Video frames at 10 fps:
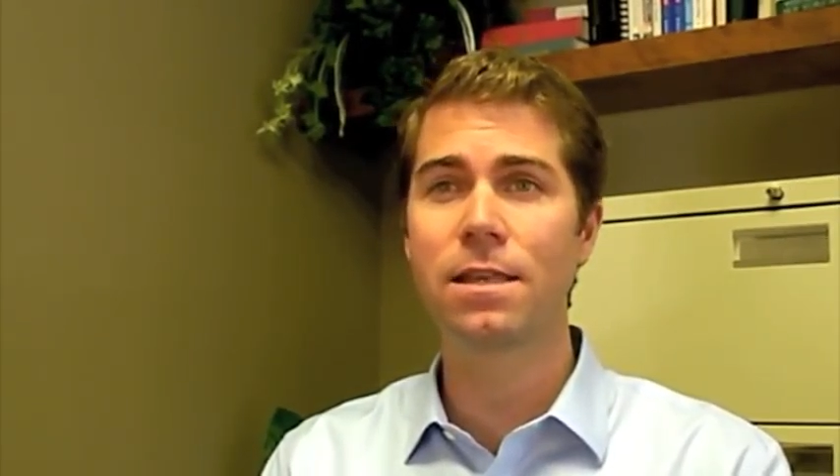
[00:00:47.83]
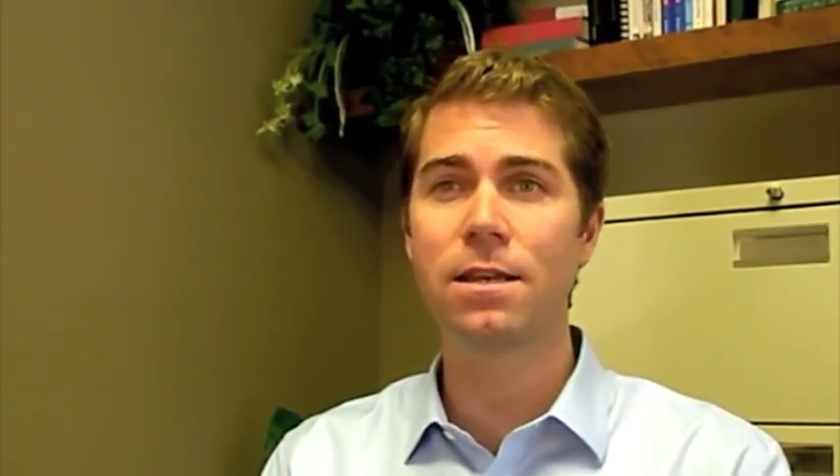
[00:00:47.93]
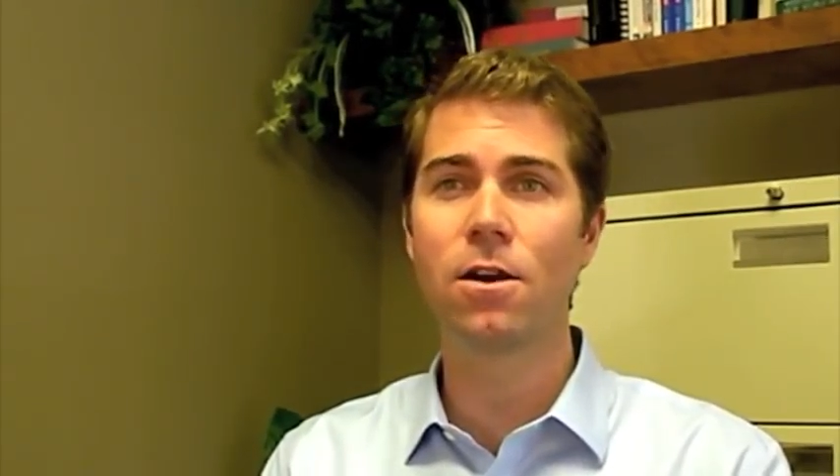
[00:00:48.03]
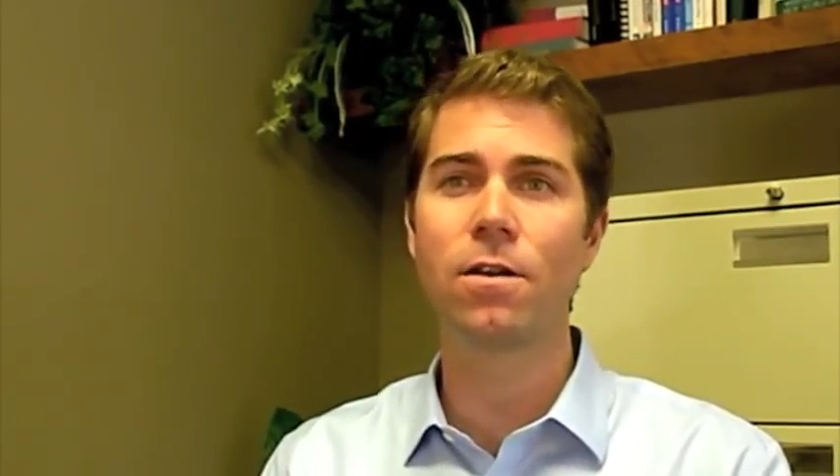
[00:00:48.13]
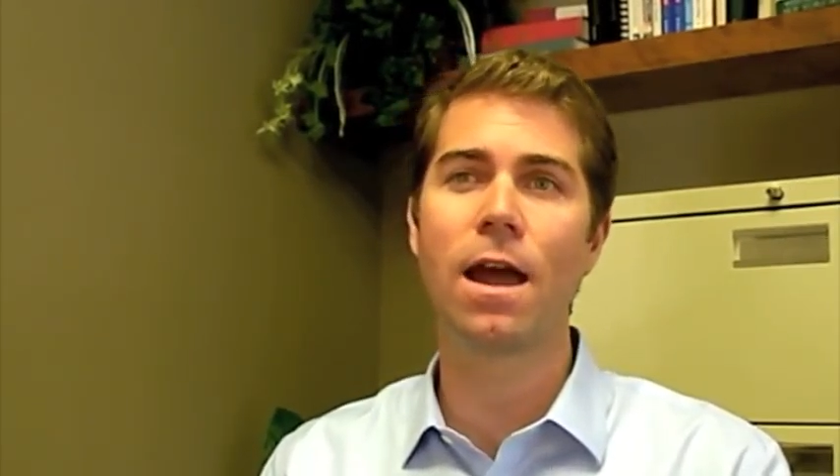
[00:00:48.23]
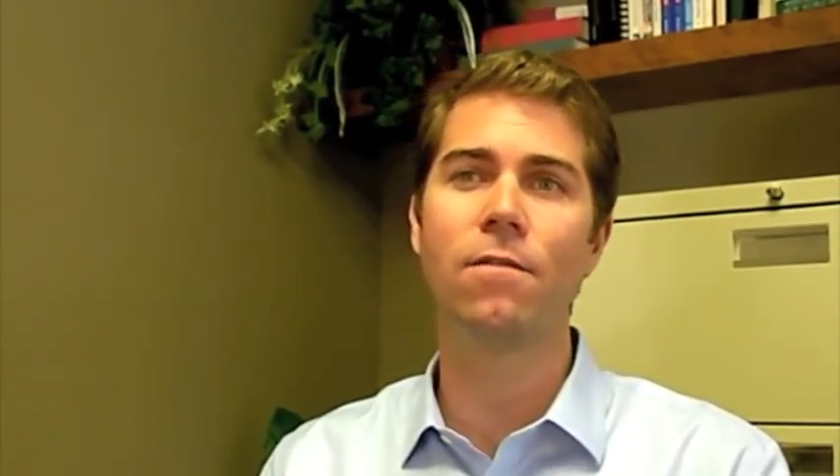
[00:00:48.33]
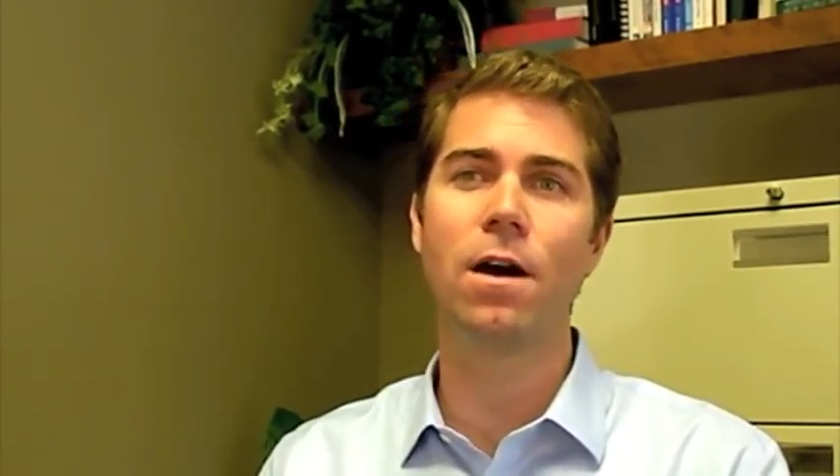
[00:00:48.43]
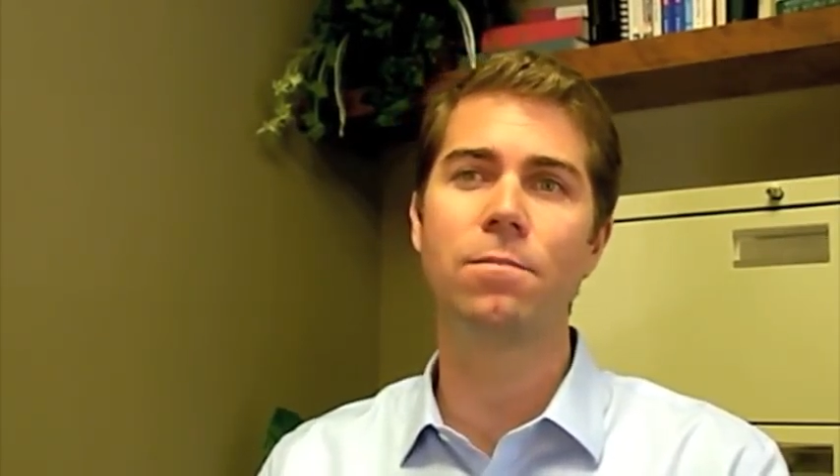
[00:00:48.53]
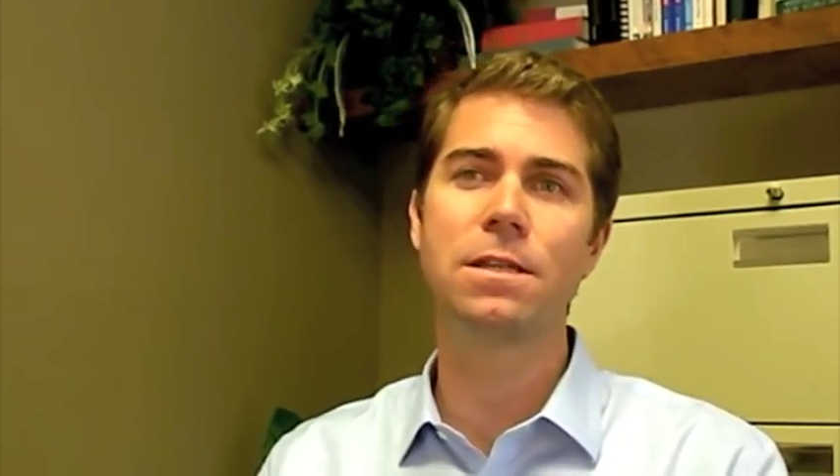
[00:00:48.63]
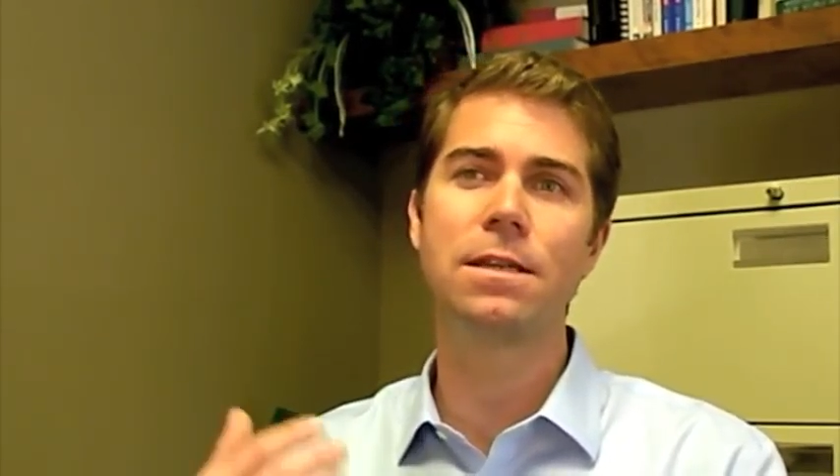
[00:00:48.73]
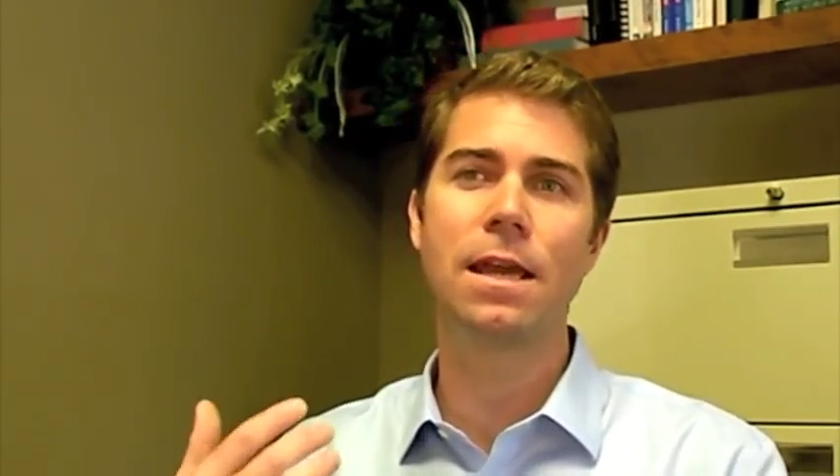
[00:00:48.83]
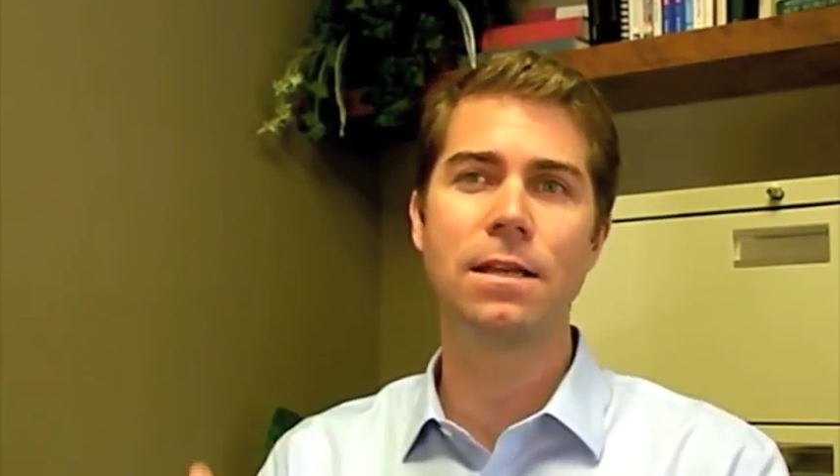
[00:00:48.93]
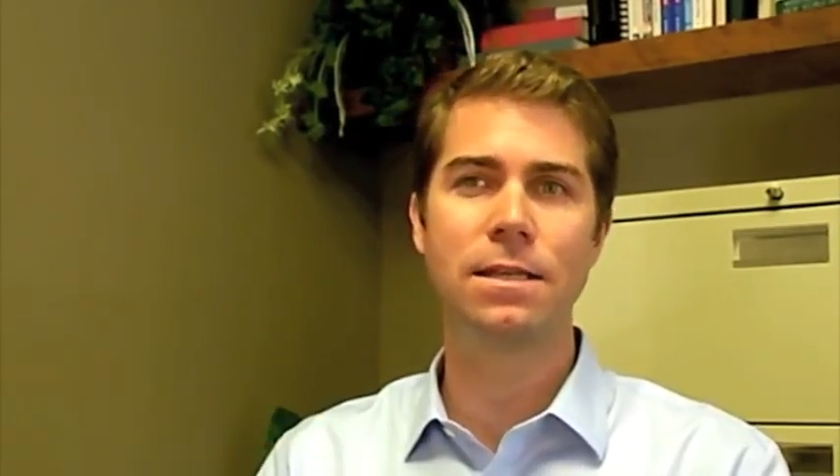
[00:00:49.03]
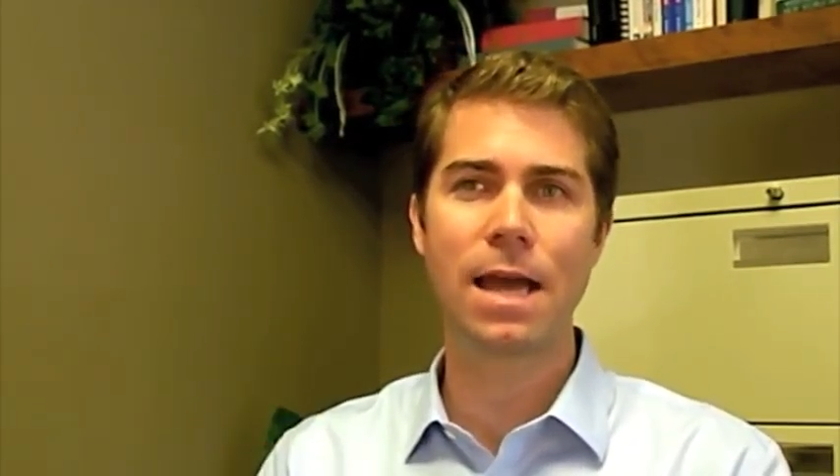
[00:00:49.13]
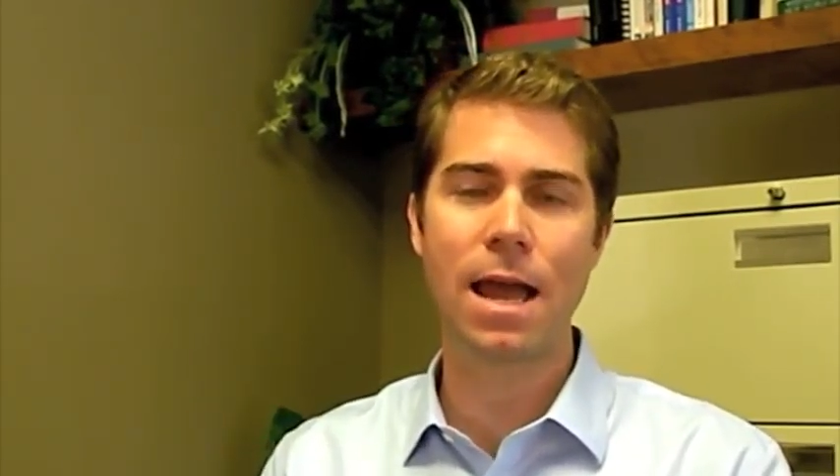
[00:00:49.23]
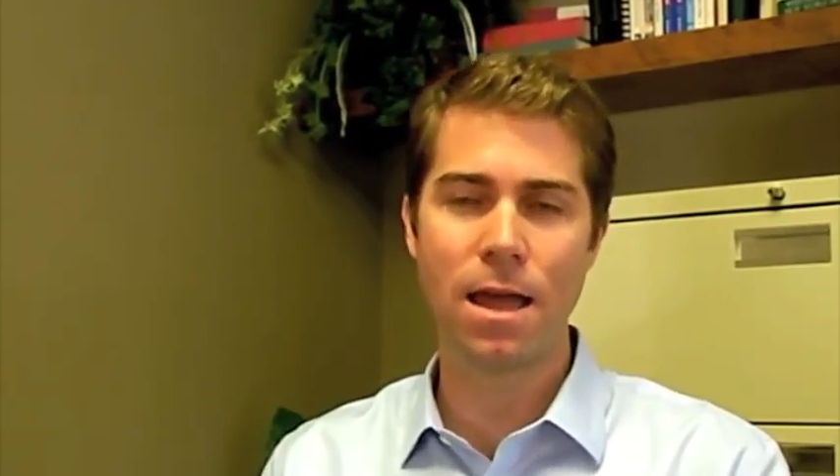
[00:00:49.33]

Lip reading: they don't have up-to-date,